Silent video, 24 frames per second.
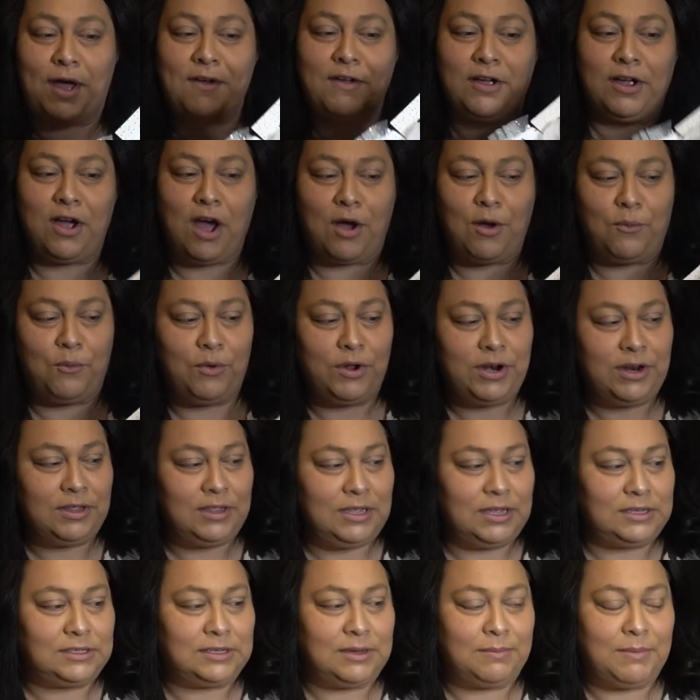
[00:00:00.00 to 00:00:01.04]
I got one of
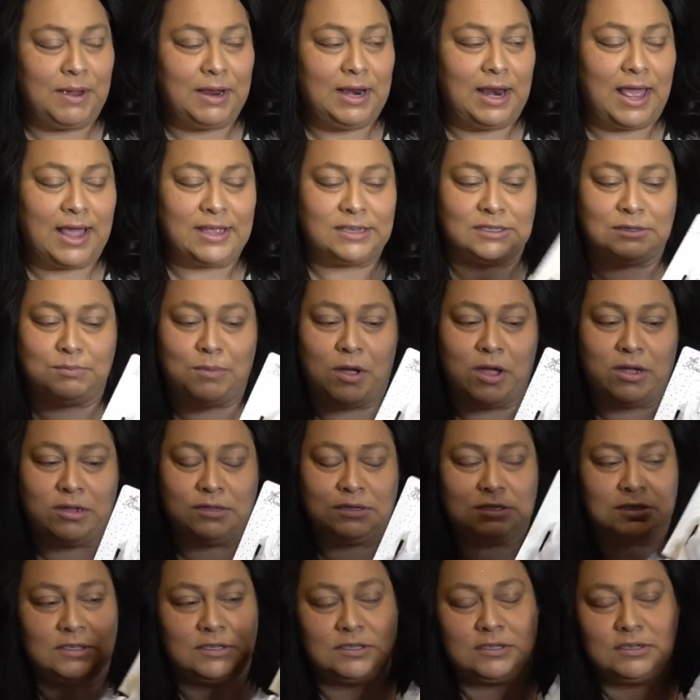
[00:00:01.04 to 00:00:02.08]
these in my last
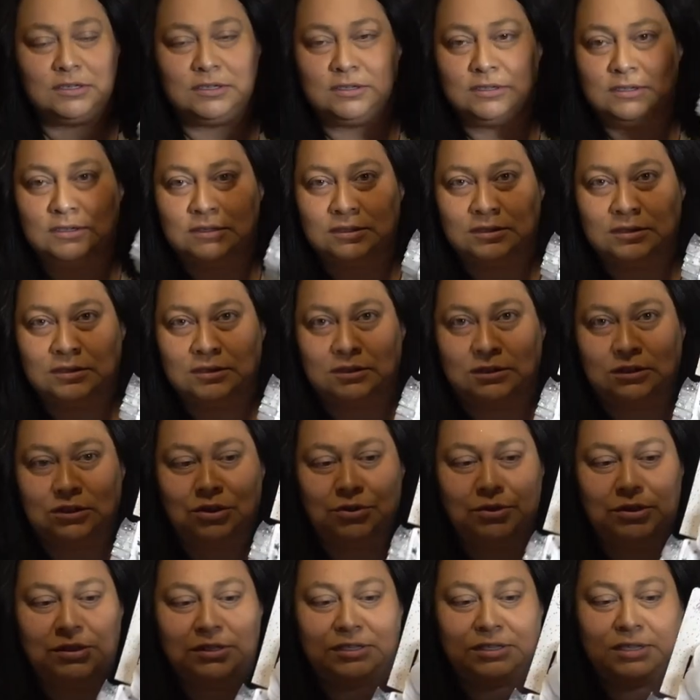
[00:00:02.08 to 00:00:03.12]
box. So
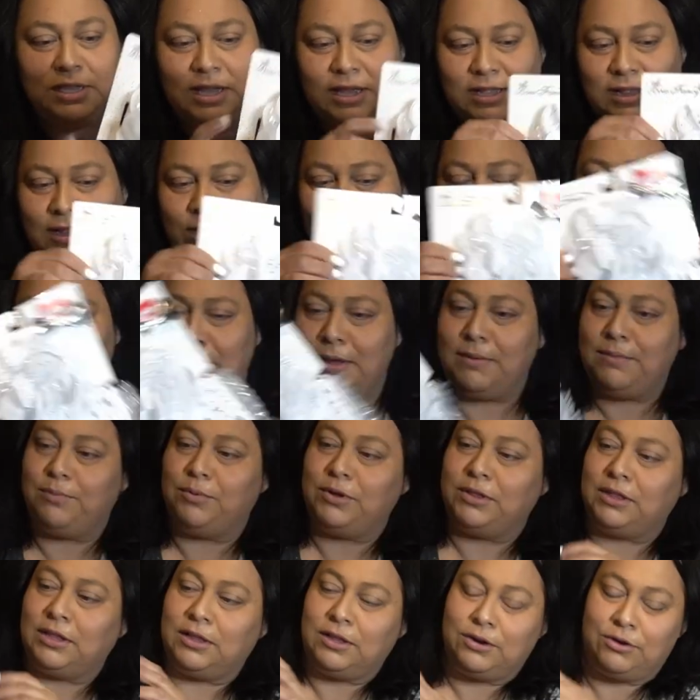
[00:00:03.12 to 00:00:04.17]
it's like a little bib
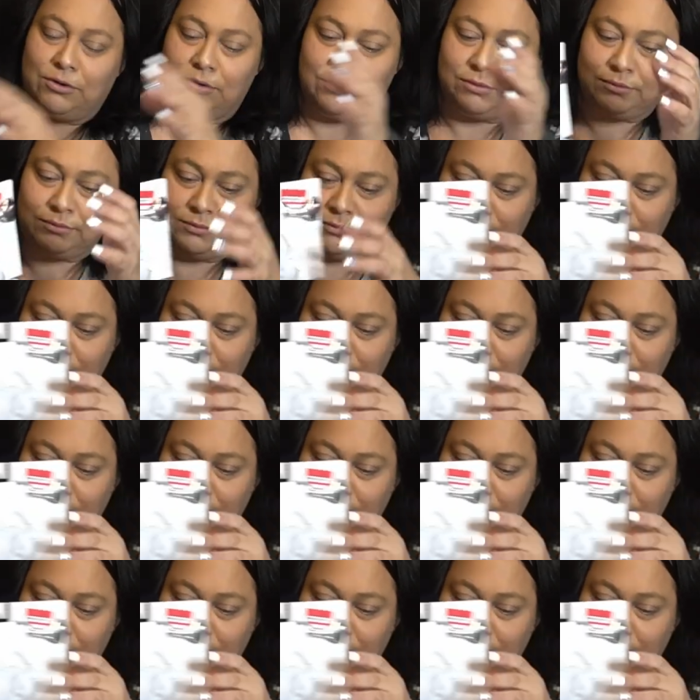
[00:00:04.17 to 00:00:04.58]
with little...